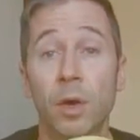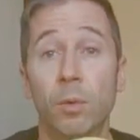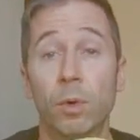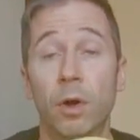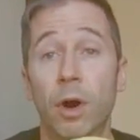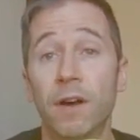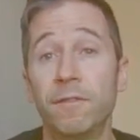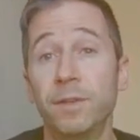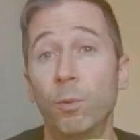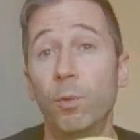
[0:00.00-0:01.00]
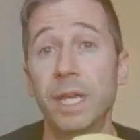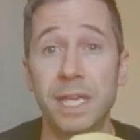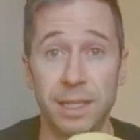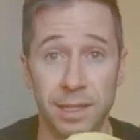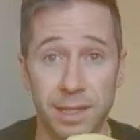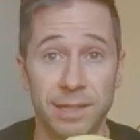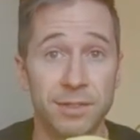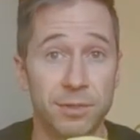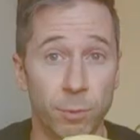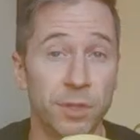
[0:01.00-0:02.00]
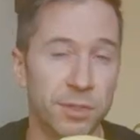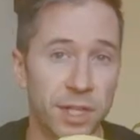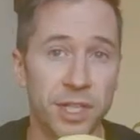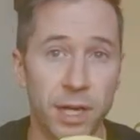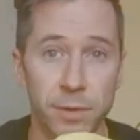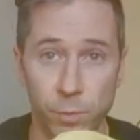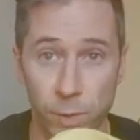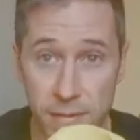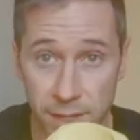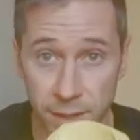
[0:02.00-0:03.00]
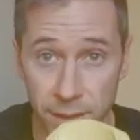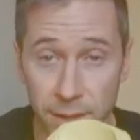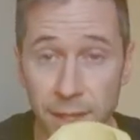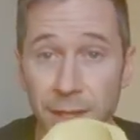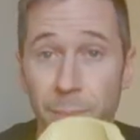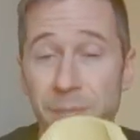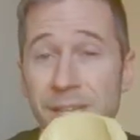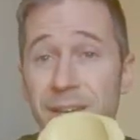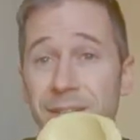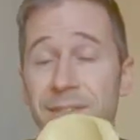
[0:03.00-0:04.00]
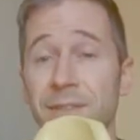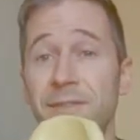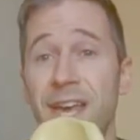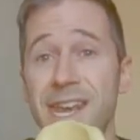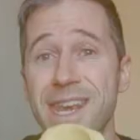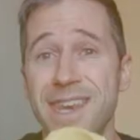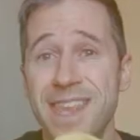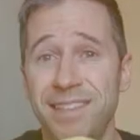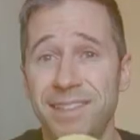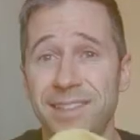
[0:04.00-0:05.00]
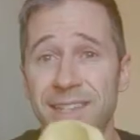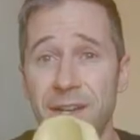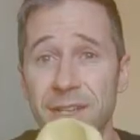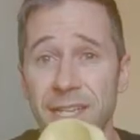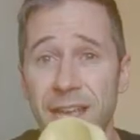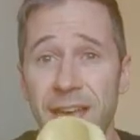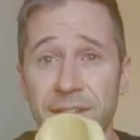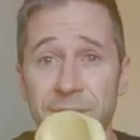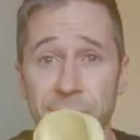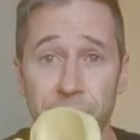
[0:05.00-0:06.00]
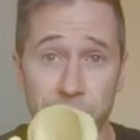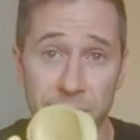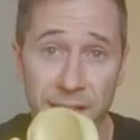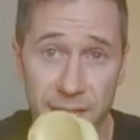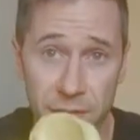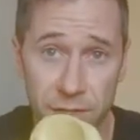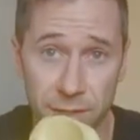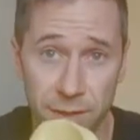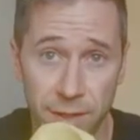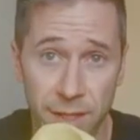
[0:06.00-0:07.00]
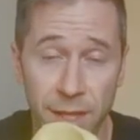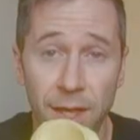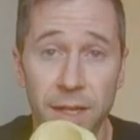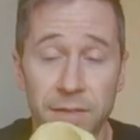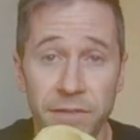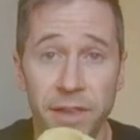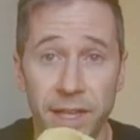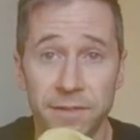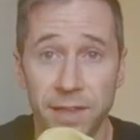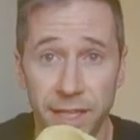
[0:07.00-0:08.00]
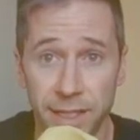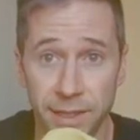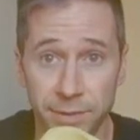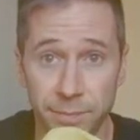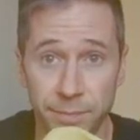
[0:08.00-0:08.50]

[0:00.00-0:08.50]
will often weaken and st- will stretch out and weaken because of that necessary external rotation of the left leg.